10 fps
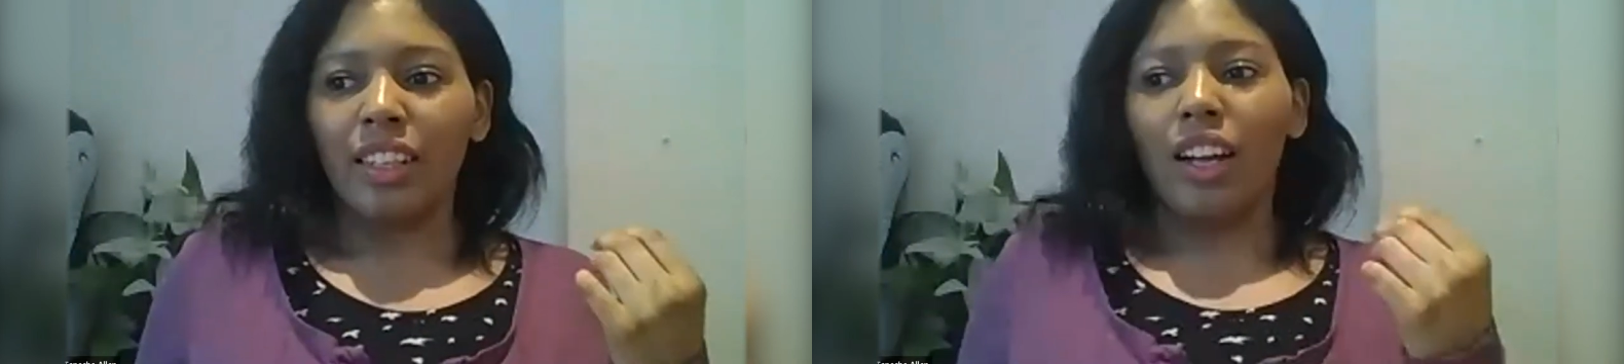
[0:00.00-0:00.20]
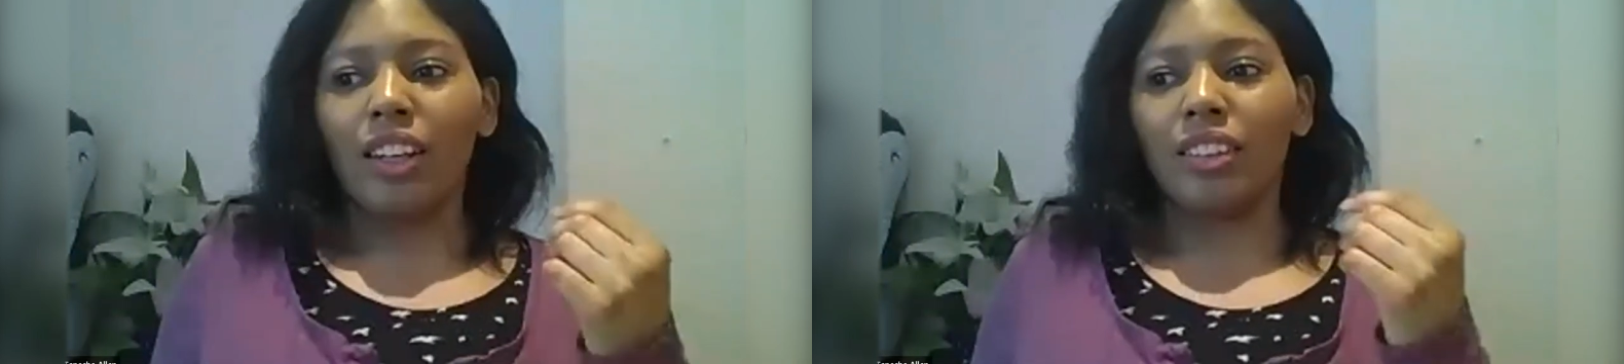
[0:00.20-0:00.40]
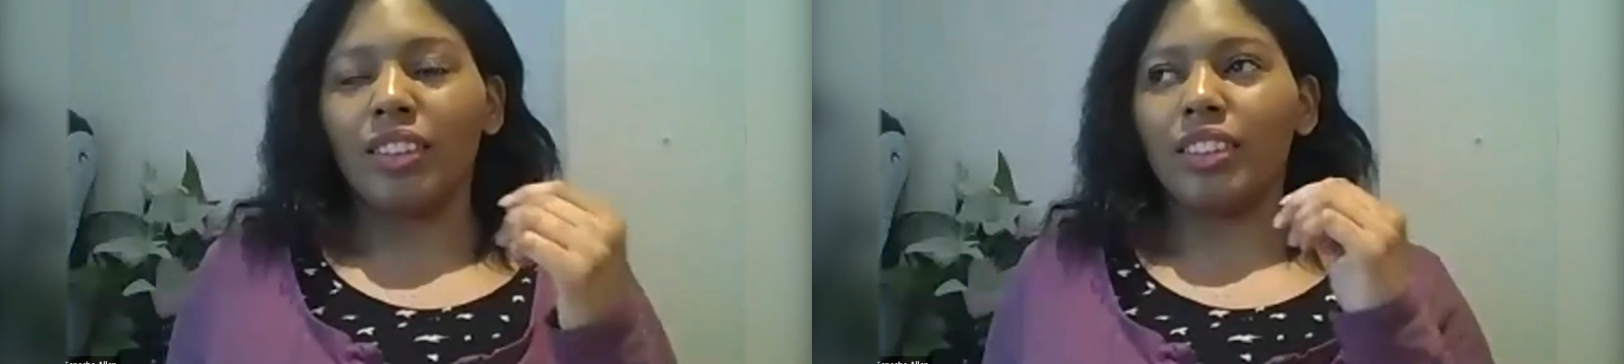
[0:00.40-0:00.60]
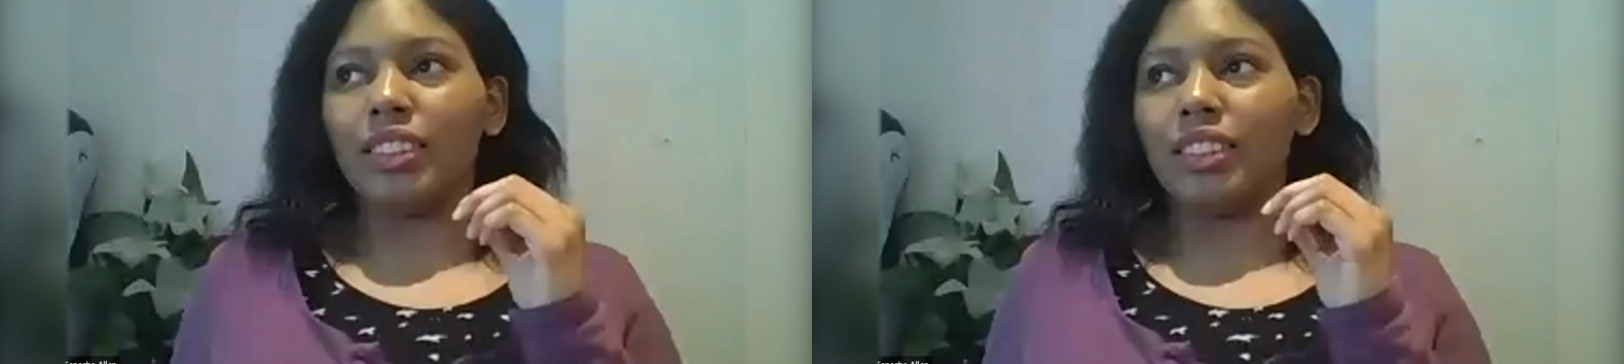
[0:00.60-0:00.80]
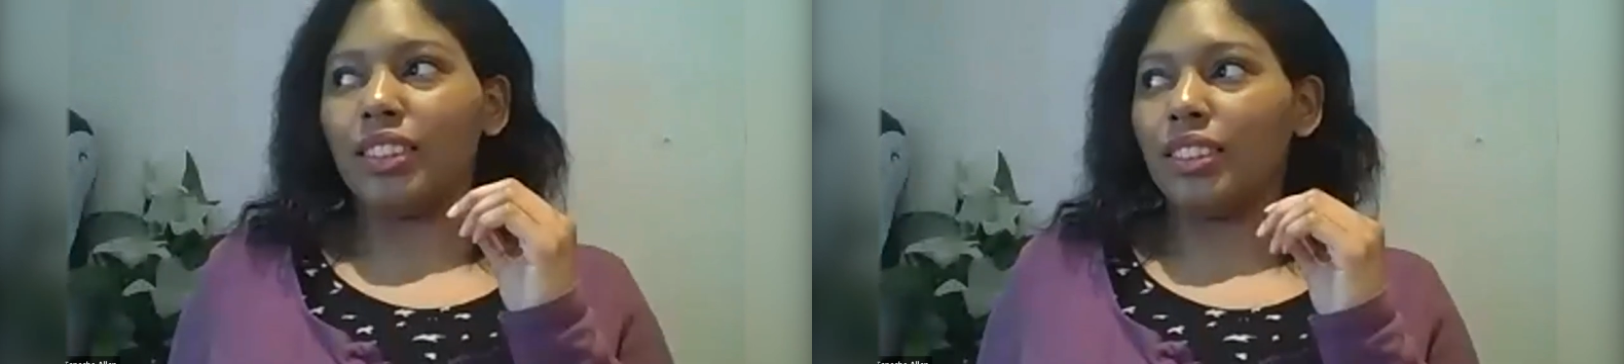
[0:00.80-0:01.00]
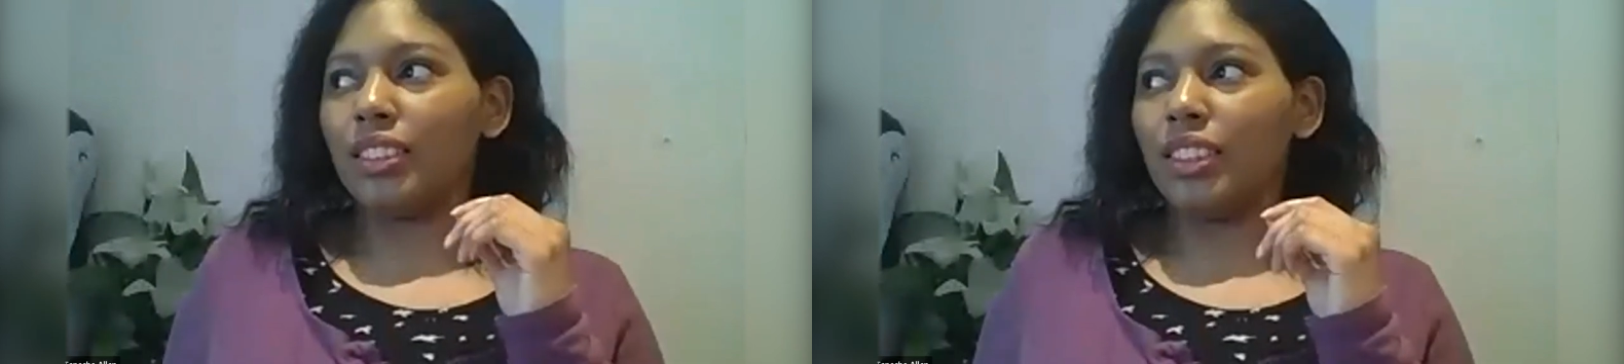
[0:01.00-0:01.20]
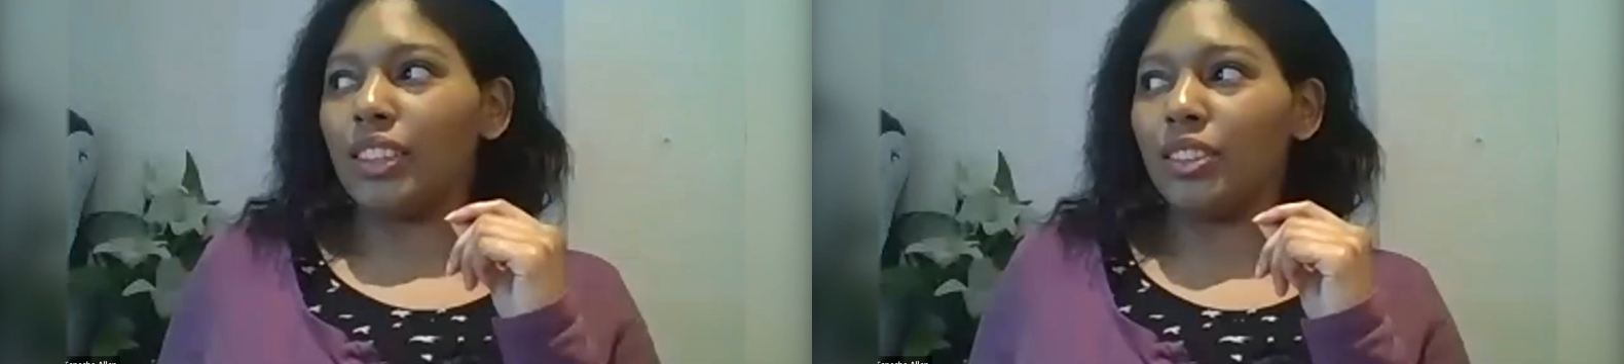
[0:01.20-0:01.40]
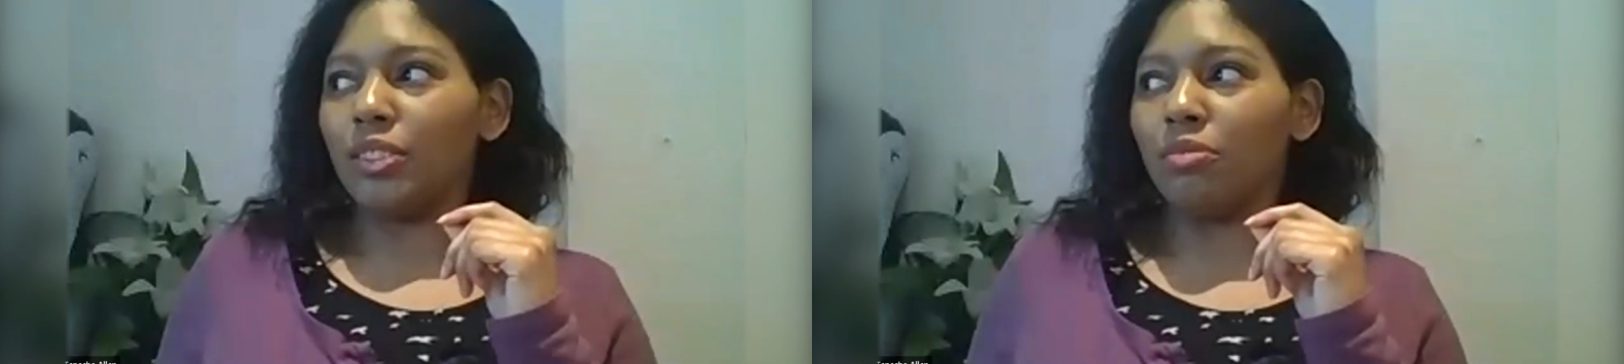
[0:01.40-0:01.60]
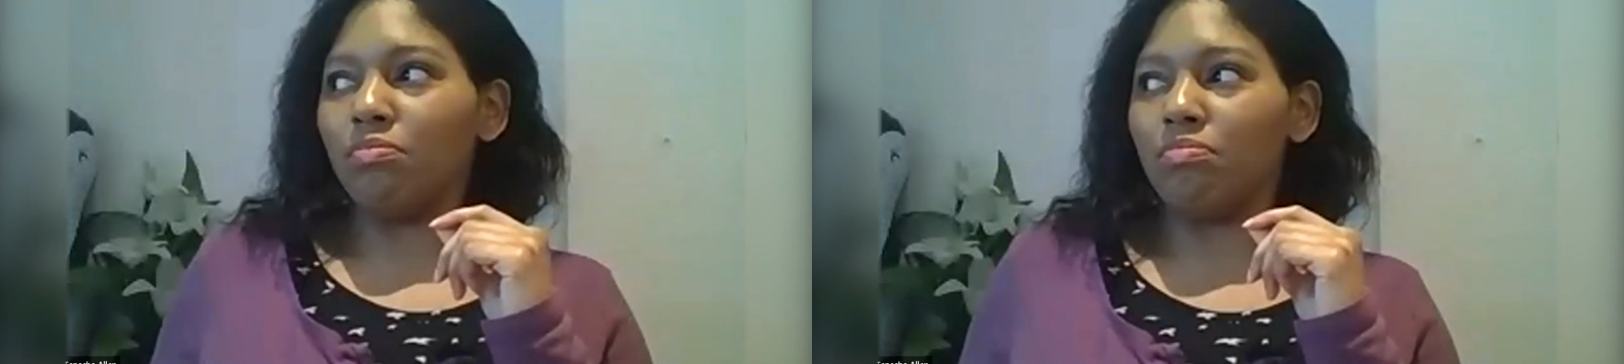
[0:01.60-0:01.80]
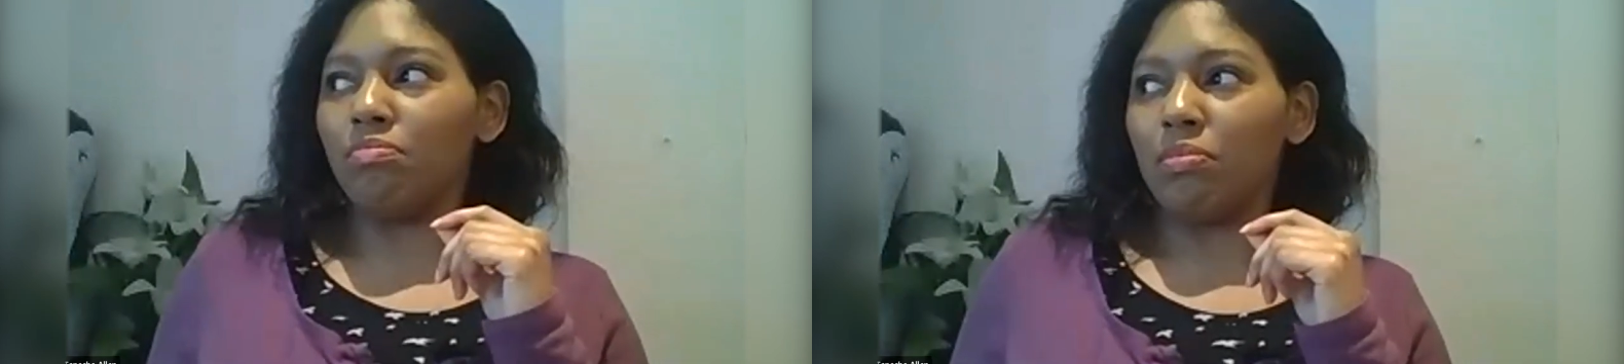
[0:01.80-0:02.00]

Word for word: oh, this is, you know,